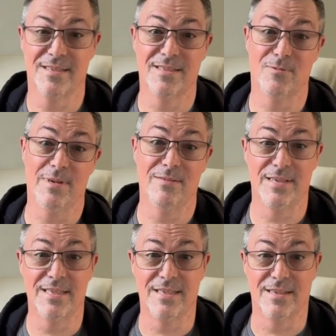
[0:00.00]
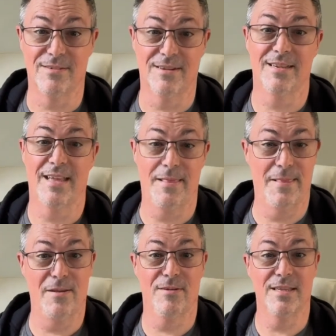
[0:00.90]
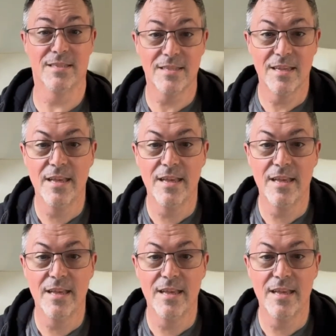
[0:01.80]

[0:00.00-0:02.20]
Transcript: It's wonderful, isn't it, right? And there it is.